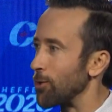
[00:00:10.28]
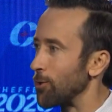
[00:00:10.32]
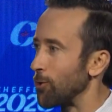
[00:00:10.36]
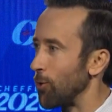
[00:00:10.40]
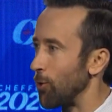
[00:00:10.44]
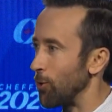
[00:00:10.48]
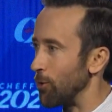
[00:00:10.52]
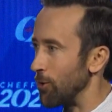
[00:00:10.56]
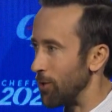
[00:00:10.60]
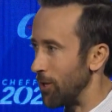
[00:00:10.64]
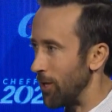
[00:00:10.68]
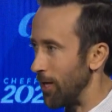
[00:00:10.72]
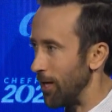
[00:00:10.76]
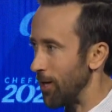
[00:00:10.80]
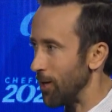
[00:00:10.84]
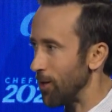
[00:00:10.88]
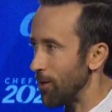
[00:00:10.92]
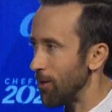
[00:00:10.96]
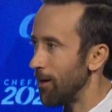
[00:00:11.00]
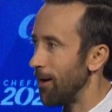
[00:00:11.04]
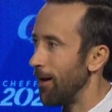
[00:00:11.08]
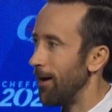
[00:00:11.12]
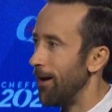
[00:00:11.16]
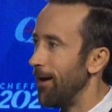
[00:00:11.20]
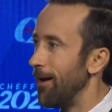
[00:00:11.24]
Sloan's
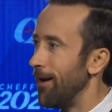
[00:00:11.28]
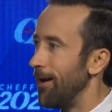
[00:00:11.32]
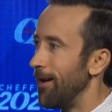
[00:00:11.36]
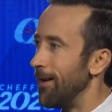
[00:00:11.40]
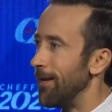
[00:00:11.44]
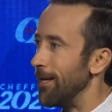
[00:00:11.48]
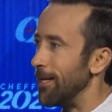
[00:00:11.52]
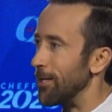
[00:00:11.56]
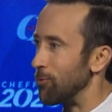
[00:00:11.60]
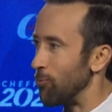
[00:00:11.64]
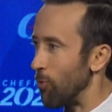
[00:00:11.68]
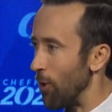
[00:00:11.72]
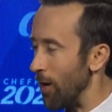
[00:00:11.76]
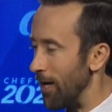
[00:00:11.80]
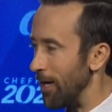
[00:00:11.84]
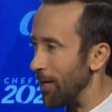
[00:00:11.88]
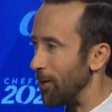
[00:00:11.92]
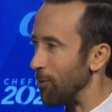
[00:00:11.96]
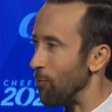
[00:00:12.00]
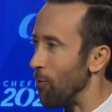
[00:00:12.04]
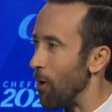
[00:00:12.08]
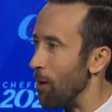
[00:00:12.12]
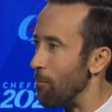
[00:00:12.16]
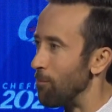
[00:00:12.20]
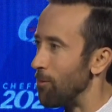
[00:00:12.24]
here. He's ready
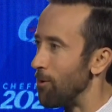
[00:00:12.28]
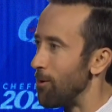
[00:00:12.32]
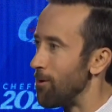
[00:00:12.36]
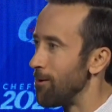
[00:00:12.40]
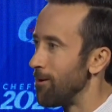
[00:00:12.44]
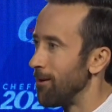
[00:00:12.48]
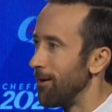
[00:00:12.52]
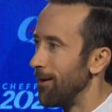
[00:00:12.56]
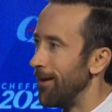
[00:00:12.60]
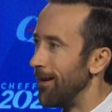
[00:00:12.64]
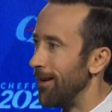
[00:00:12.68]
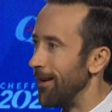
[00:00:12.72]
to rumble,